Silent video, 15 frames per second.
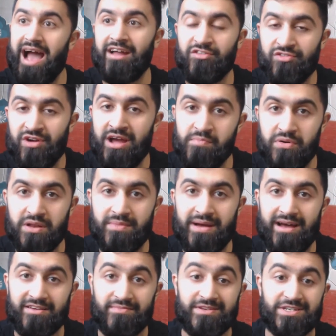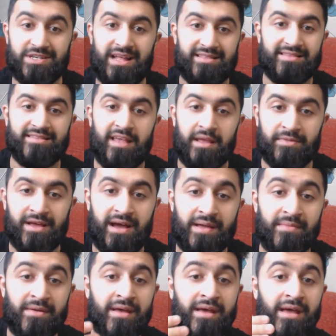and try and put him out of commission at the same
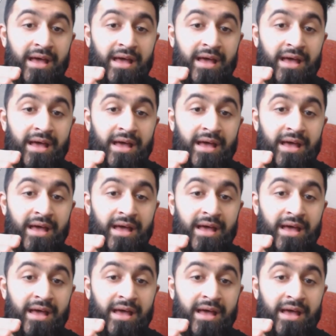time.